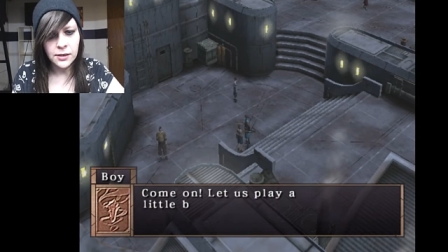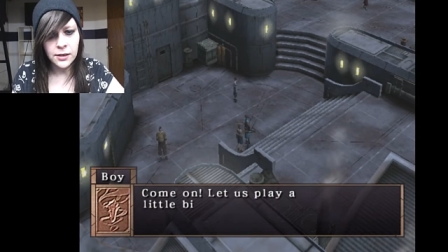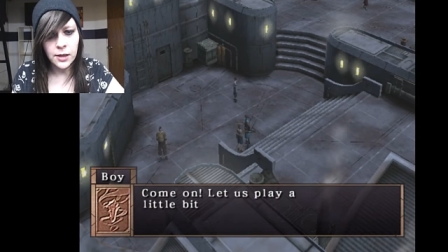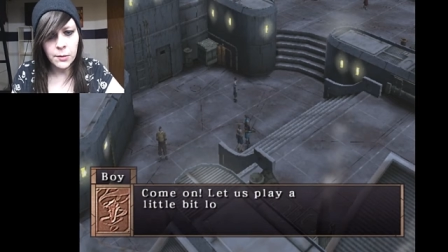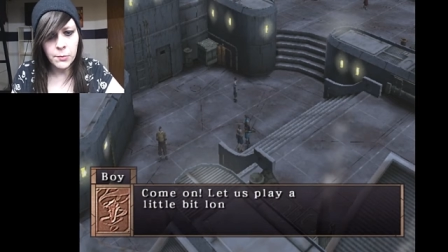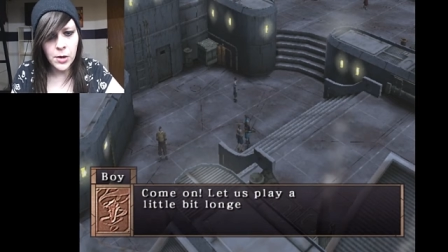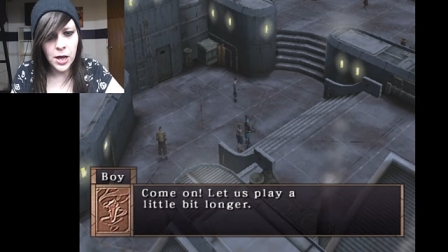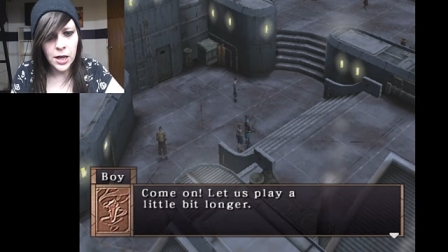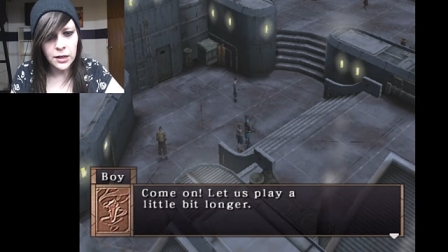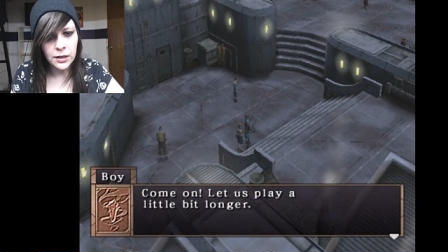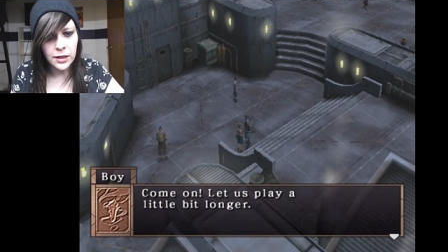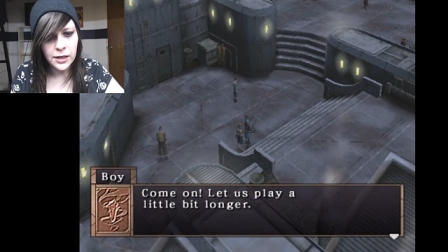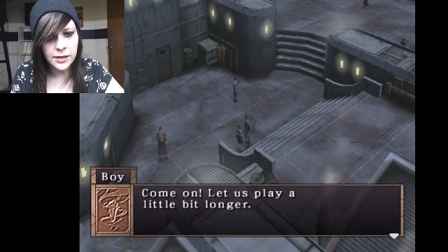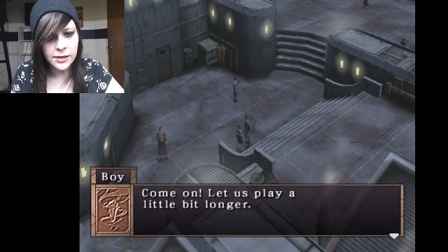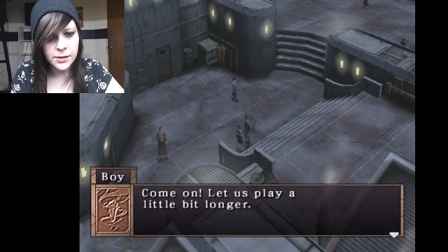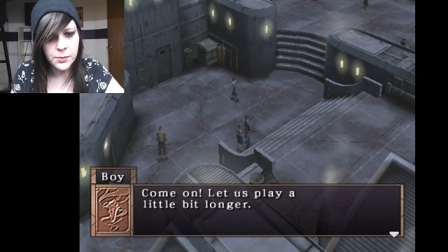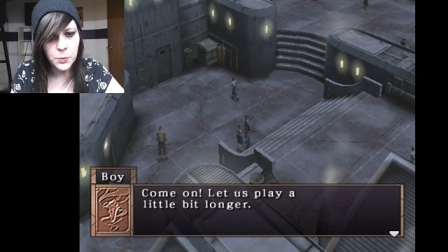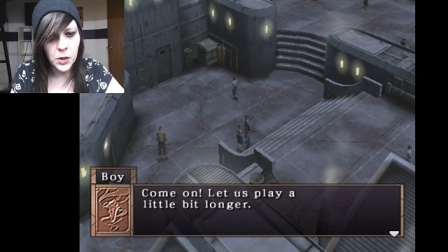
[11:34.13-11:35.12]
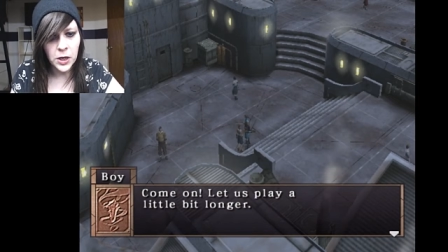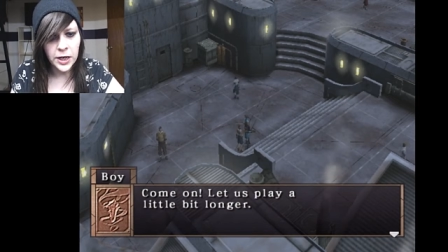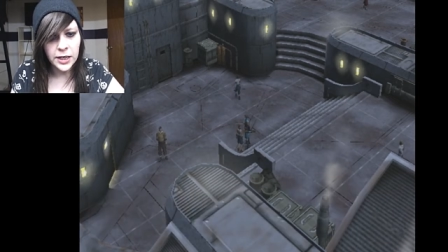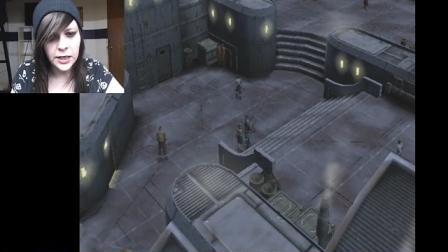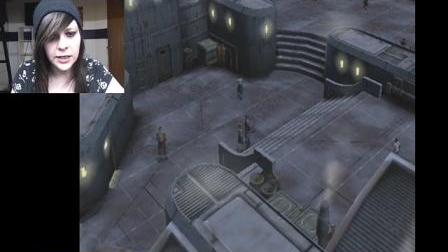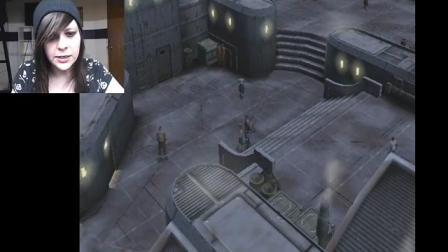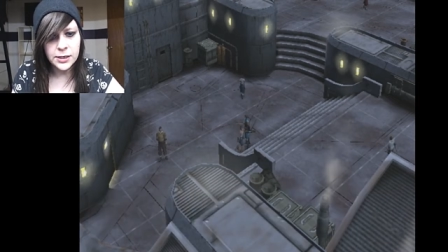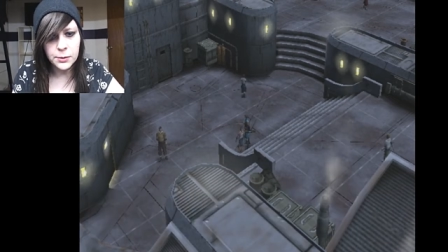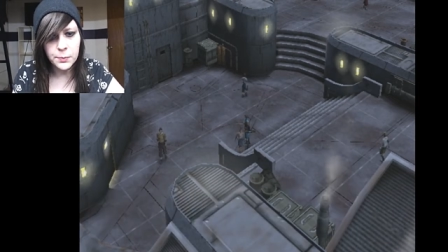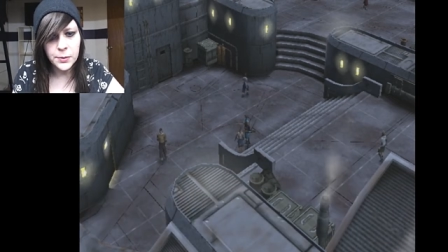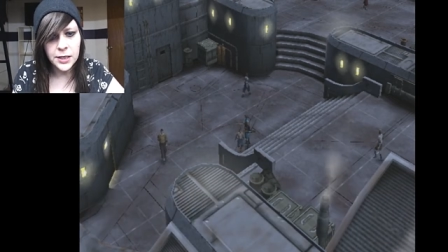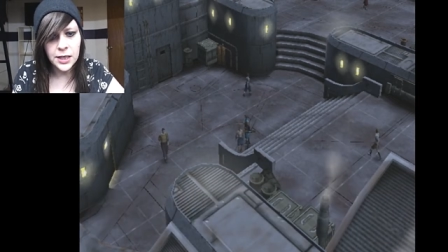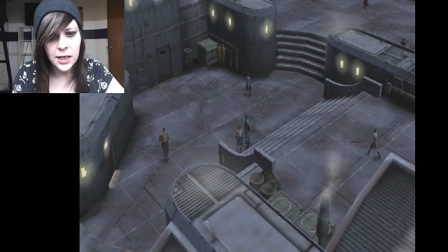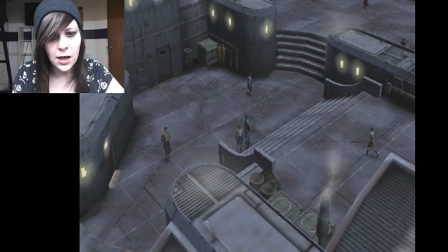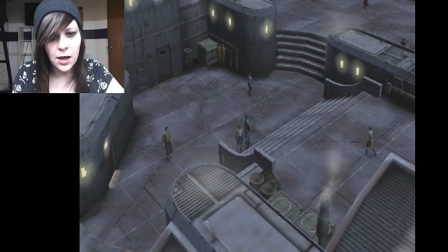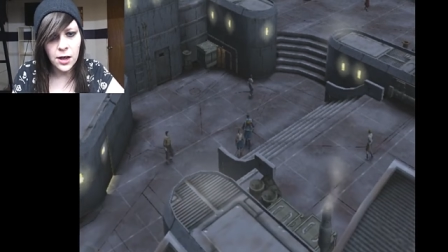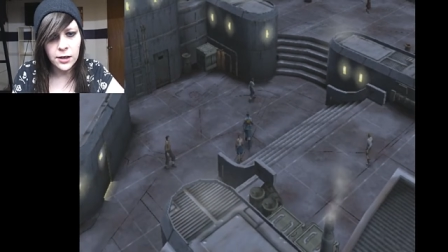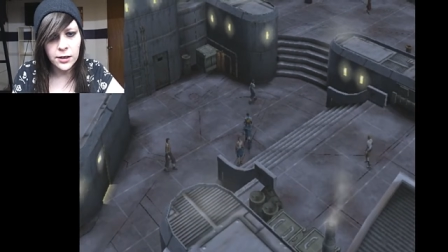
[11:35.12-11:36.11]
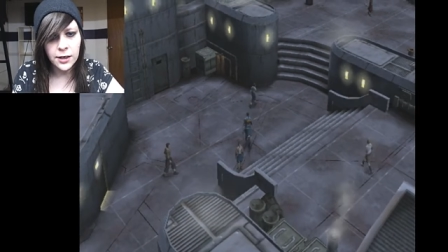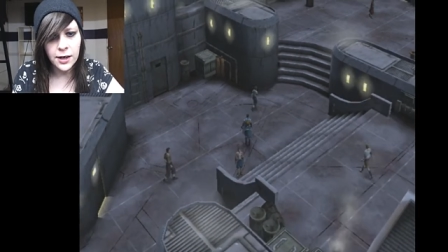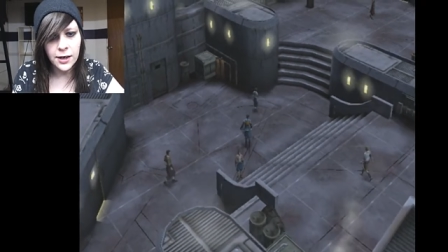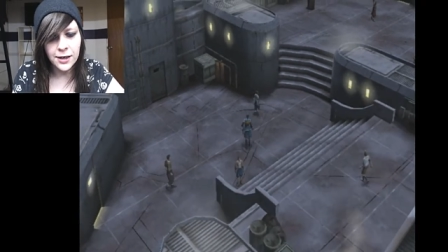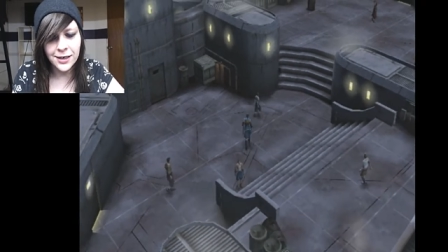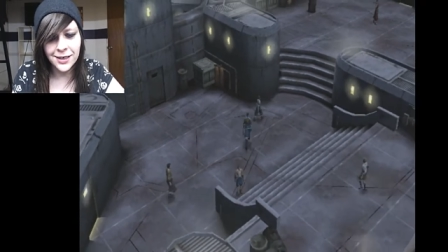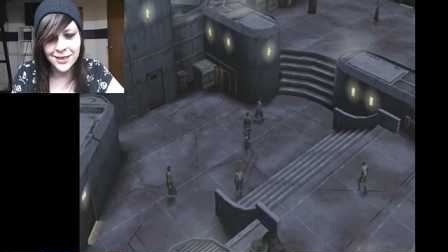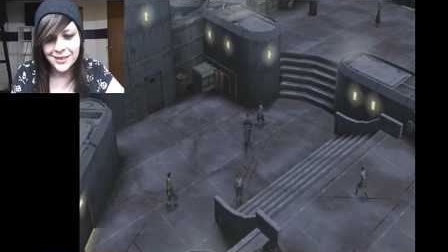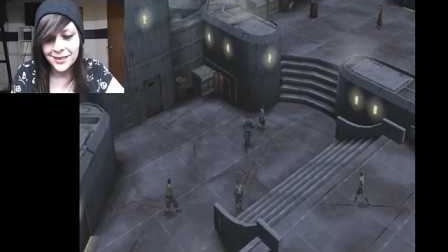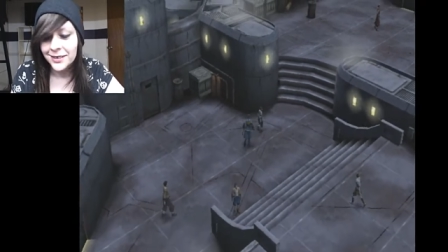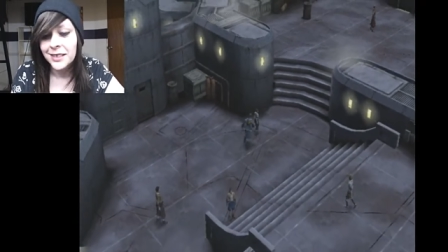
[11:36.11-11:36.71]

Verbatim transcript: Come on, let us play a little bit longer.